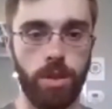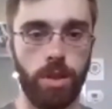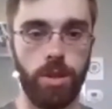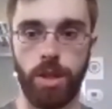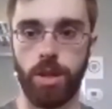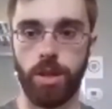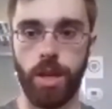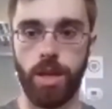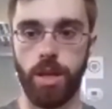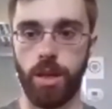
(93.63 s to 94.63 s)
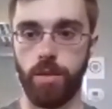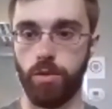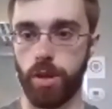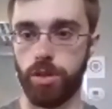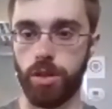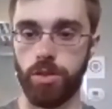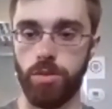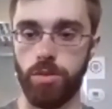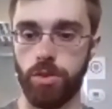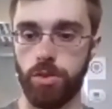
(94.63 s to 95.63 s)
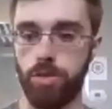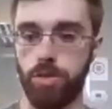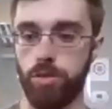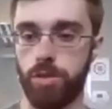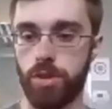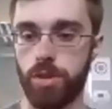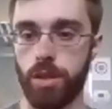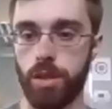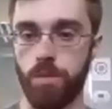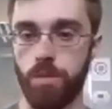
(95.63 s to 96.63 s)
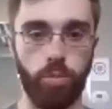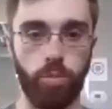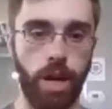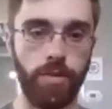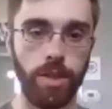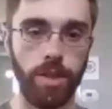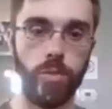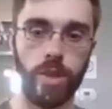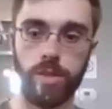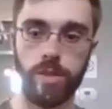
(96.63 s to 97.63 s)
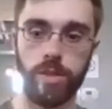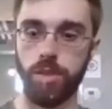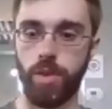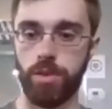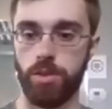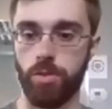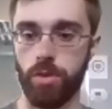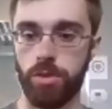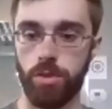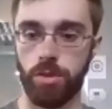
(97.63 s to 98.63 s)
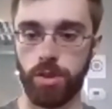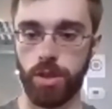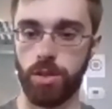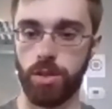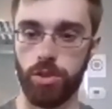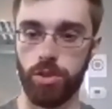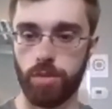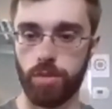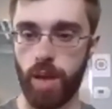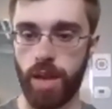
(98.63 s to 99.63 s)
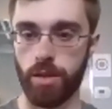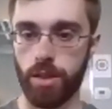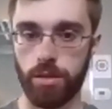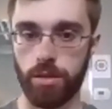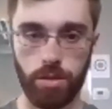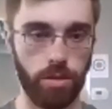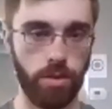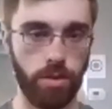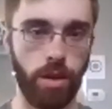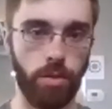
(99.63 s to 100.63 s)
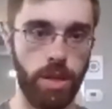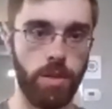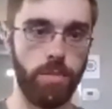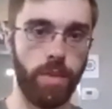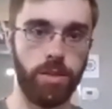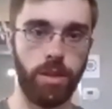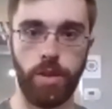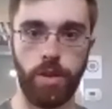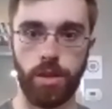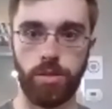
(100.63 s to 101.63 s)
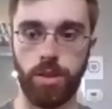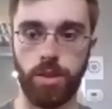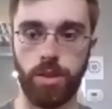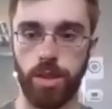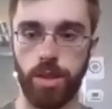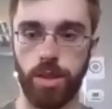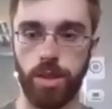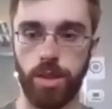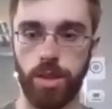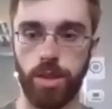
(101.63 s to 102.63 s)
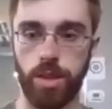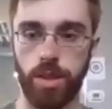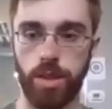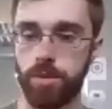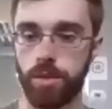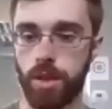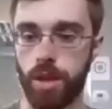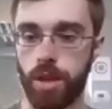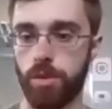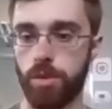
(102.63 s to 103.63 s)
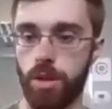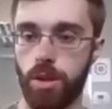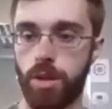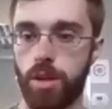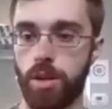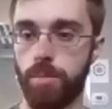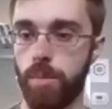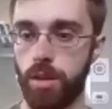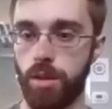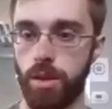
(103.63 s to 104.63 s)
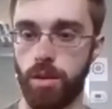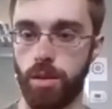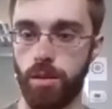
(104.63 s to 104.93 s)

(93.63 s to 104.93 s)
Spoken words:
send us any kind of questions. You can choose to send it more privately. If you want to send it directly to us, you can send it to just panelists. That would be myself, Ashley, and Dan. Or you can send it to everyone, and then